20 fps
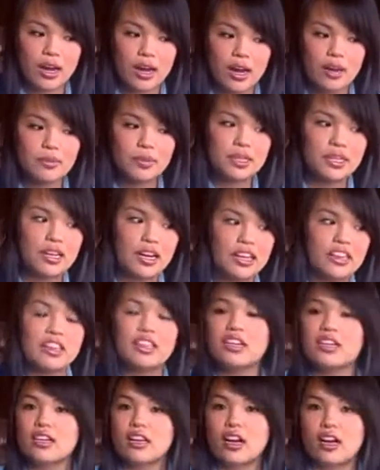I mean, I
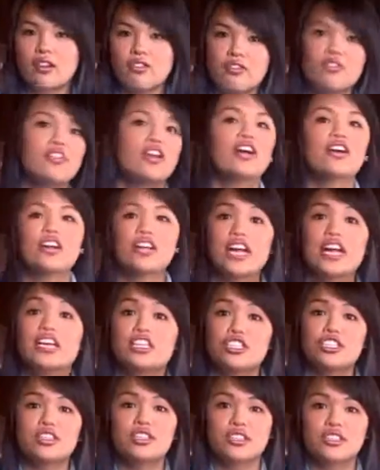think
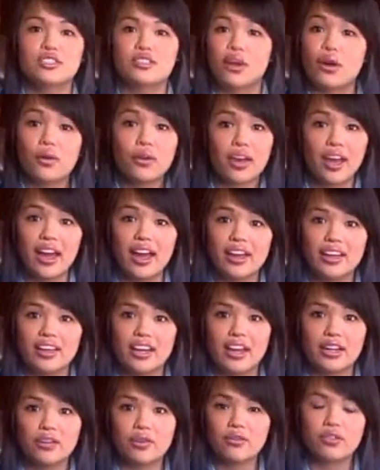variation is okay.
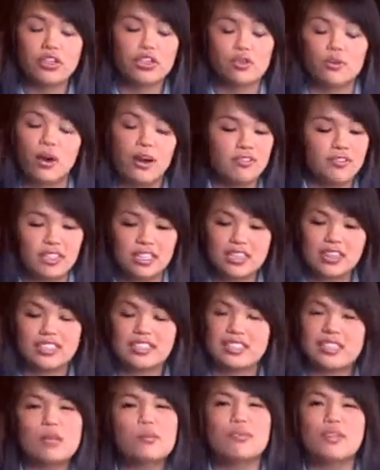I don't think you have to eat the
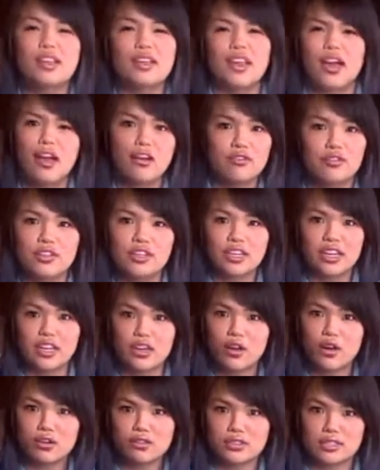same thing every
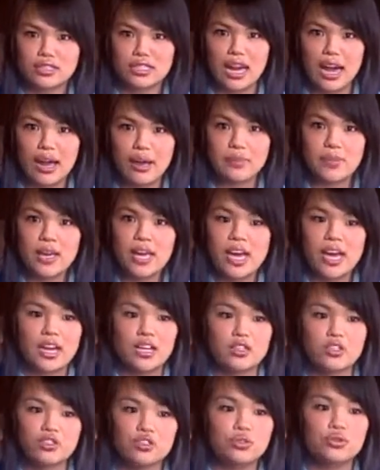day, all the time,
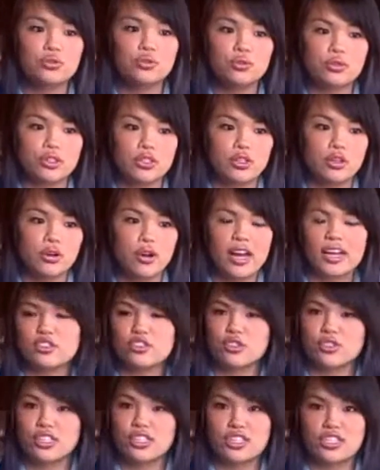and do,
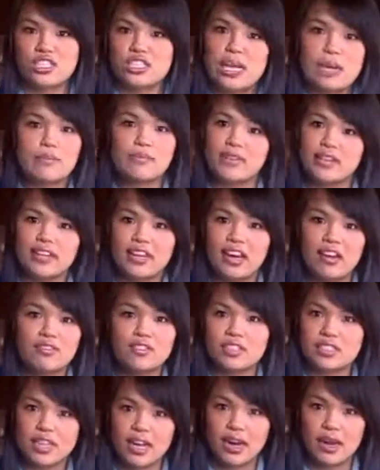exercise the same thing
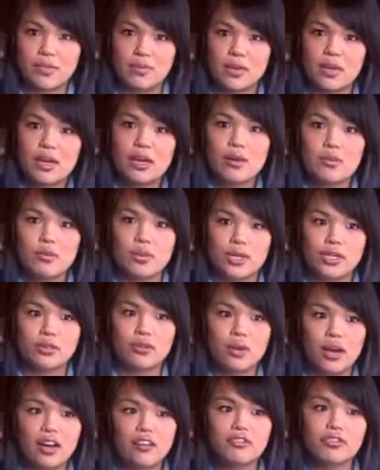every time. But
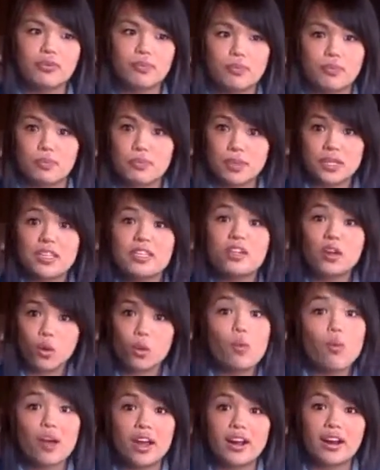you have to be
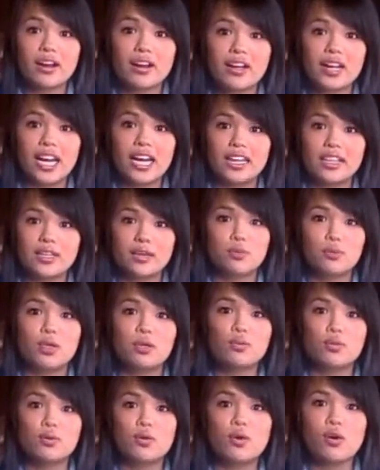aware. I think
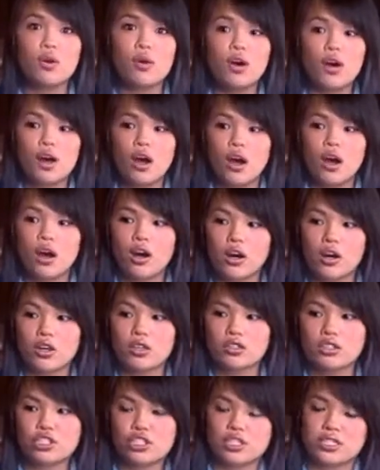people
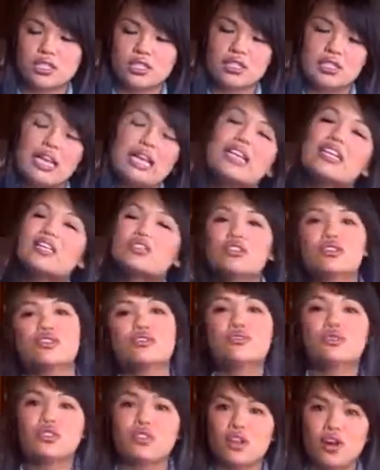are just letting
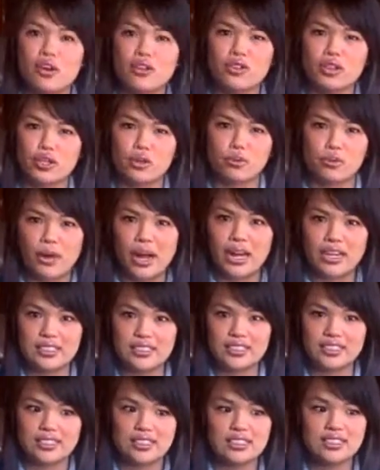loose on their
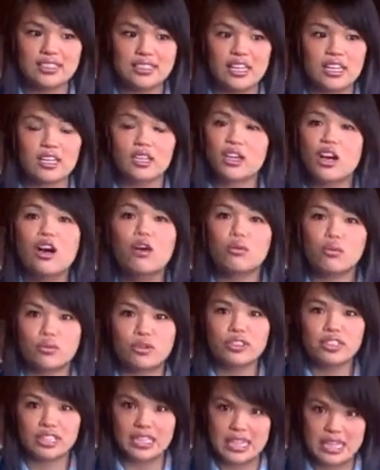practices and not
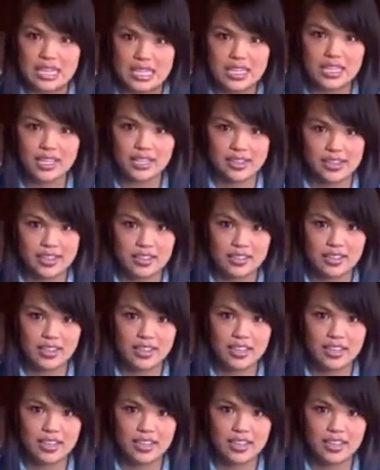really thinking.